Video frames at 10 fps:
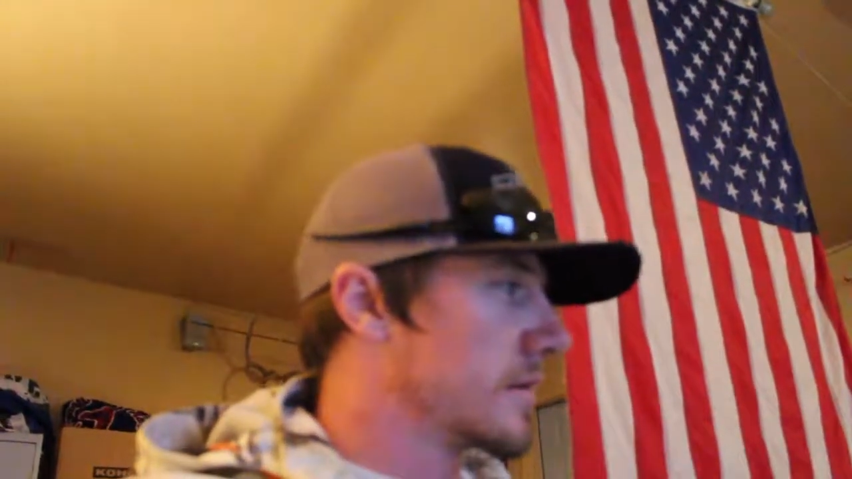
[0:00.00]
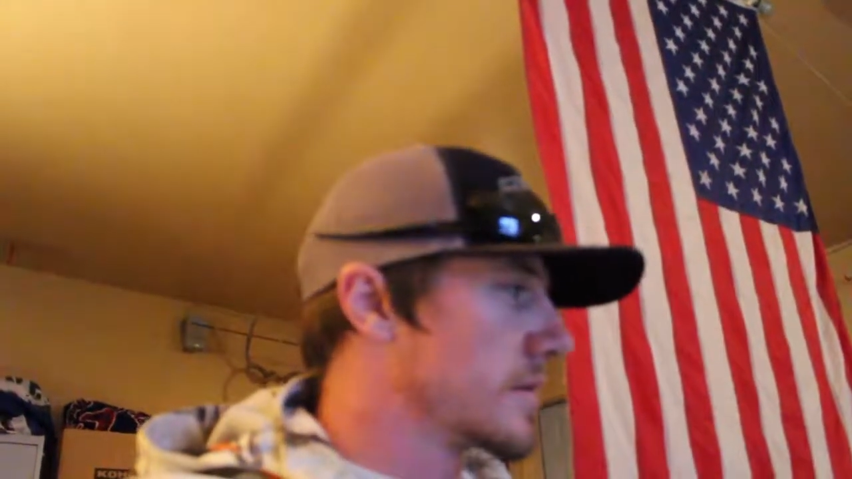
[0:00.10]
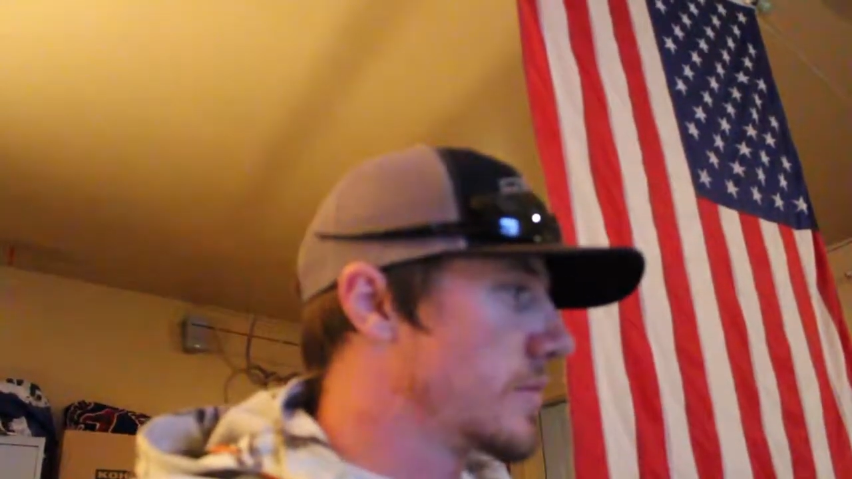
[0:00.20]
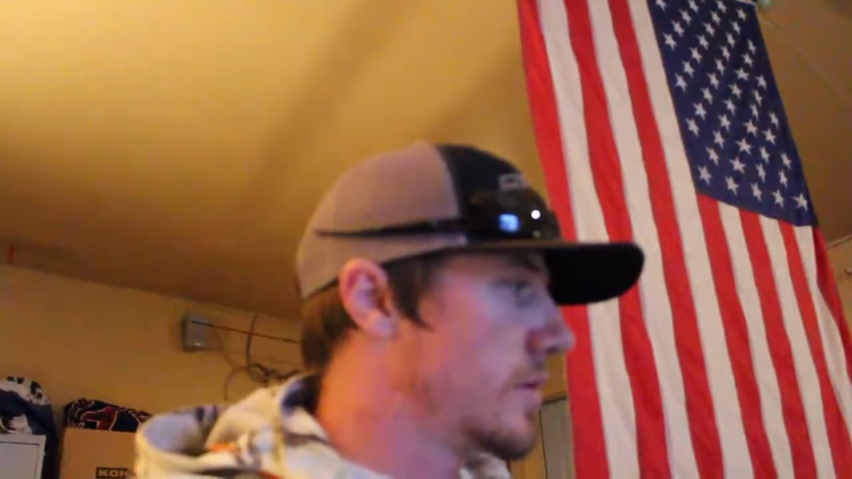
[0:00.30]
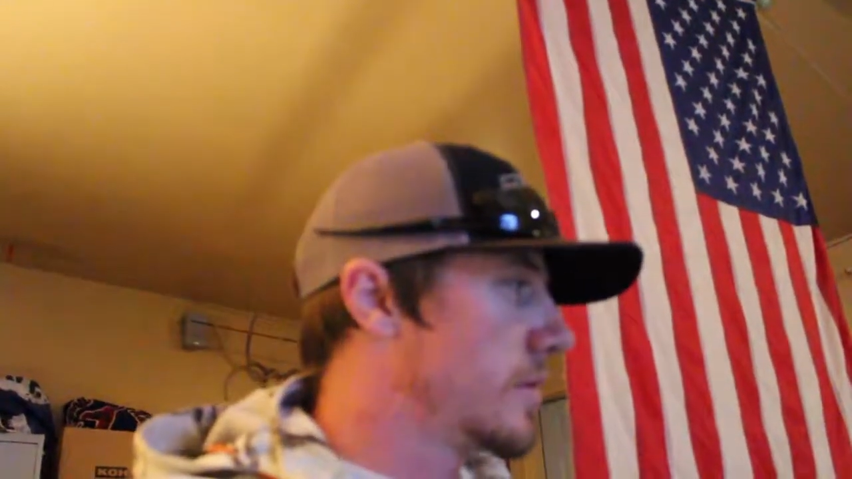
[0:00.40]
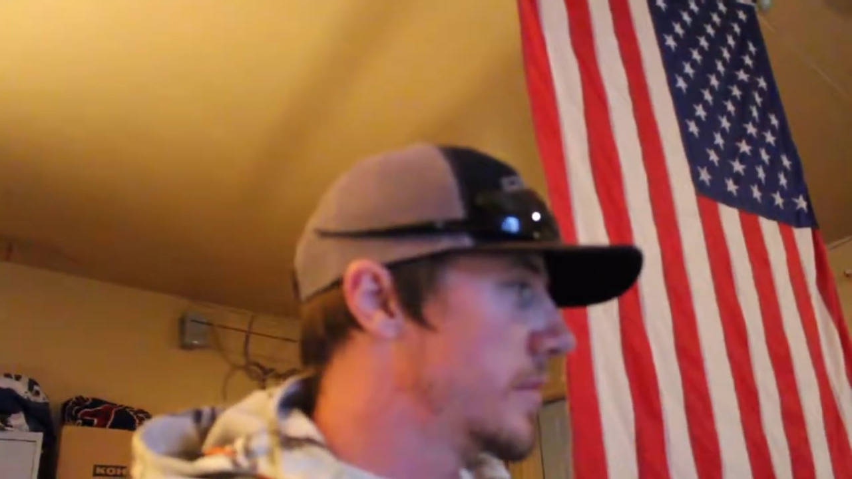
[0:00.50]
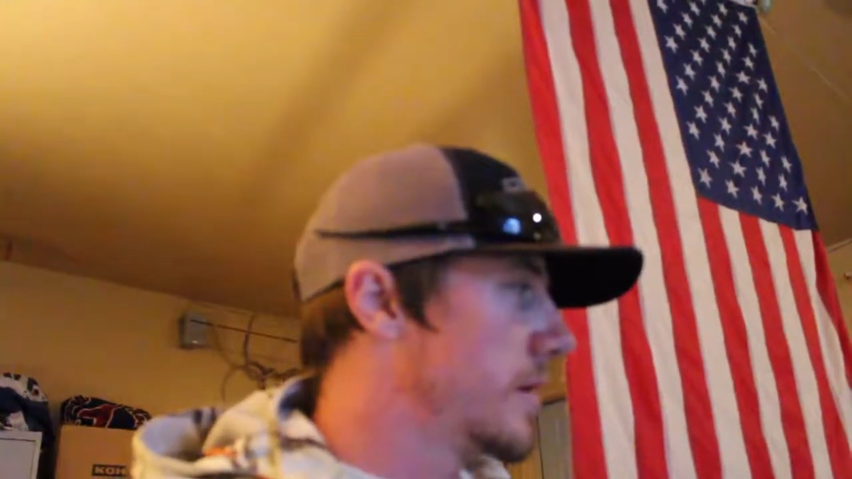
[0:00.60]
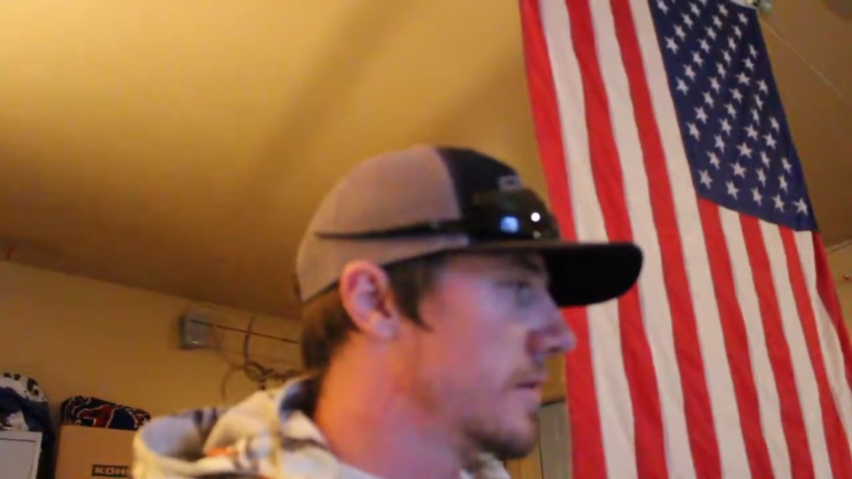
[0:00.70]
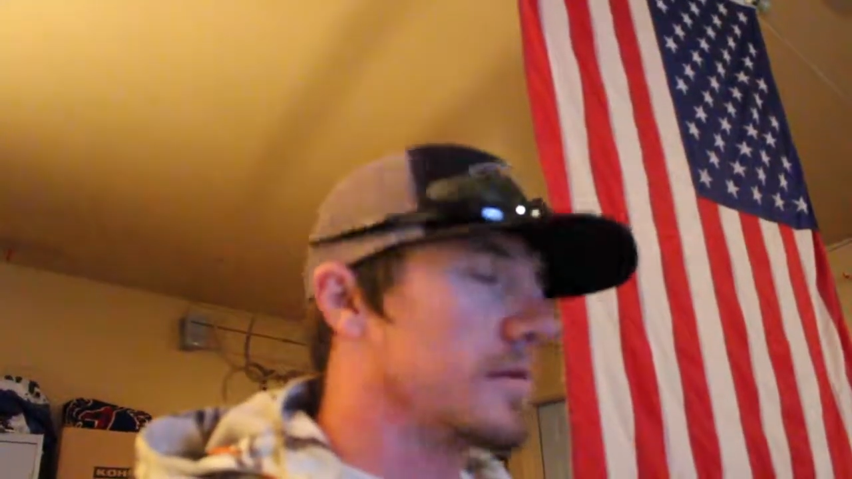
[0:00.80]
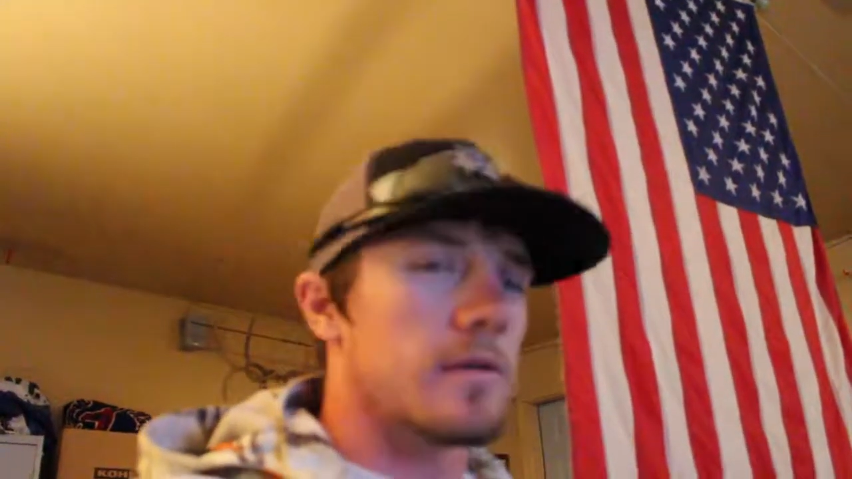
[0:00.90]

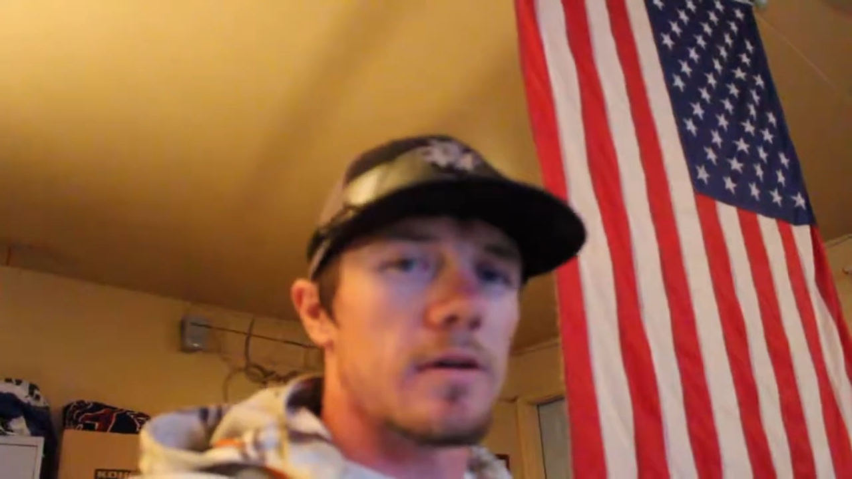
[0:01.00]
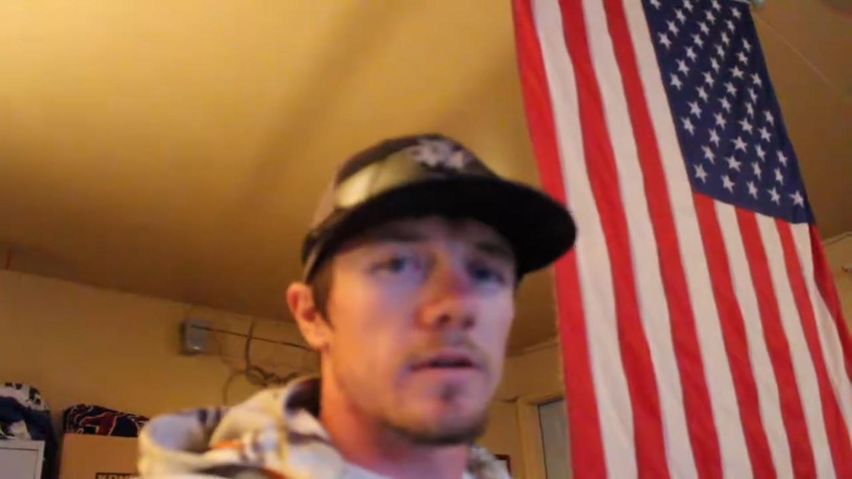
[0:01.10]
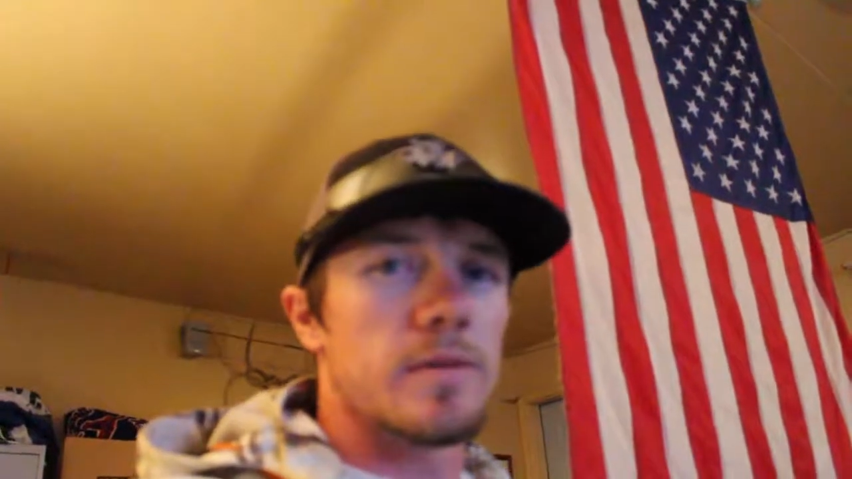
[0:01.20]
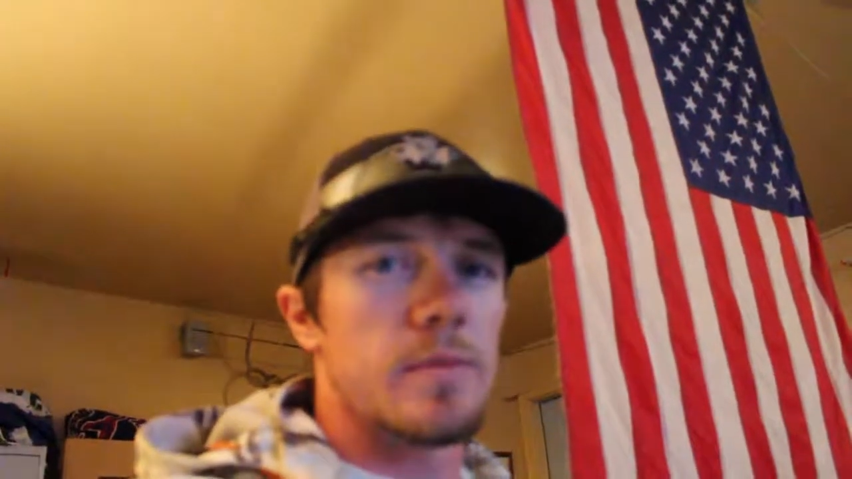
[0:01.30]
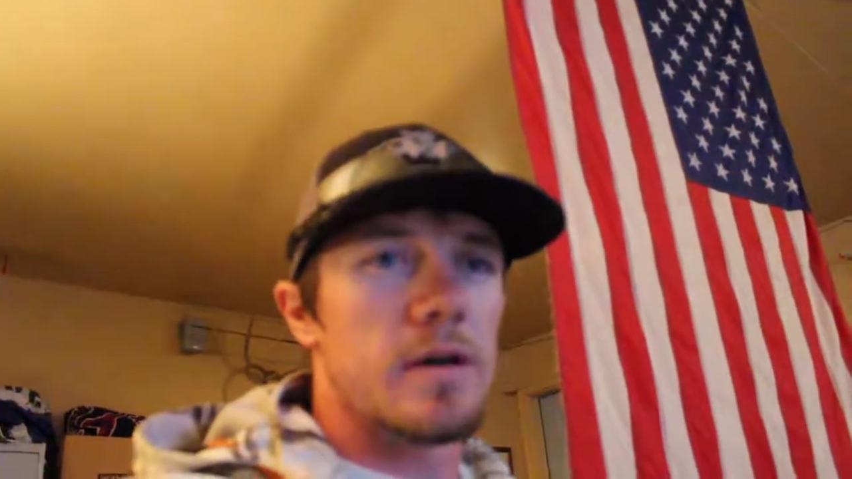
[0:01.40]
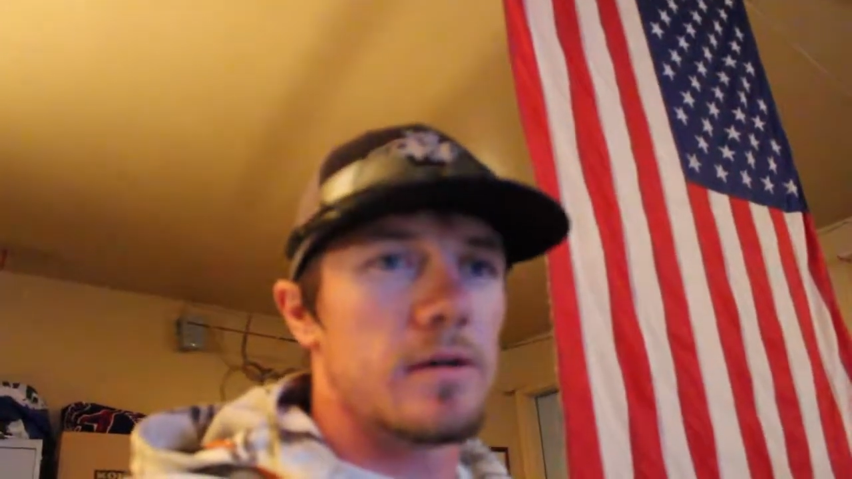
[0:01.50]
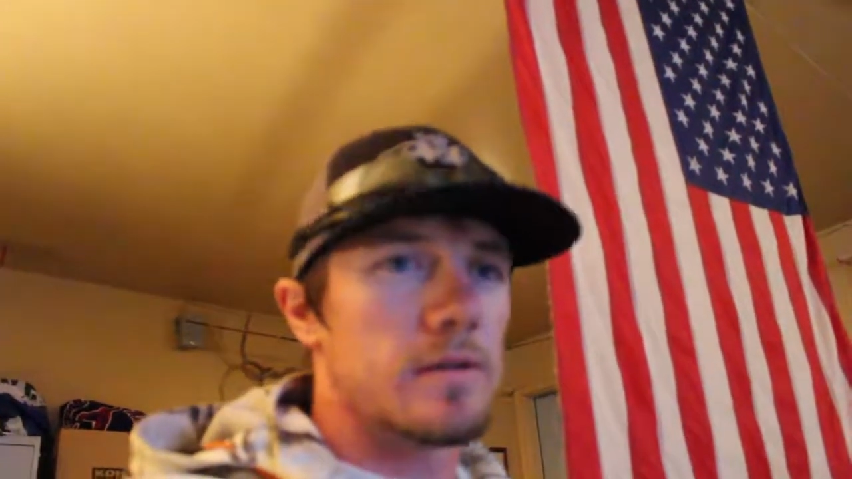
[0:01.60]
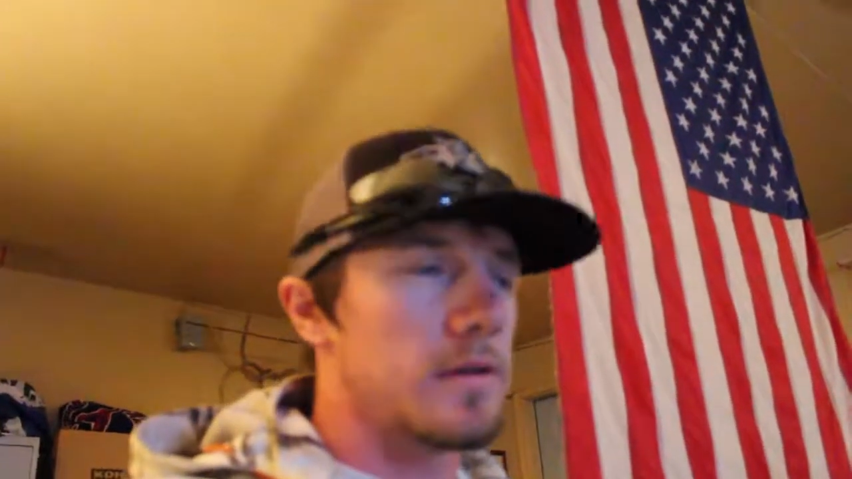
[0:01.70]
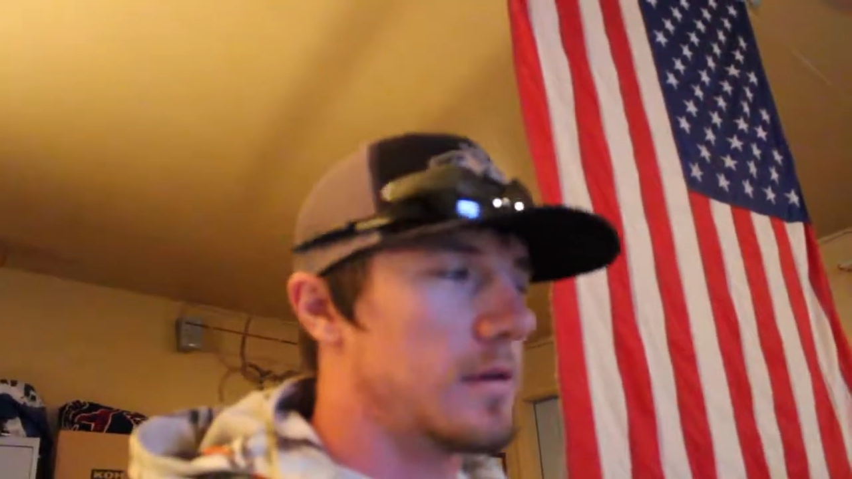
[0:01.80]
smallmouth, largemouth.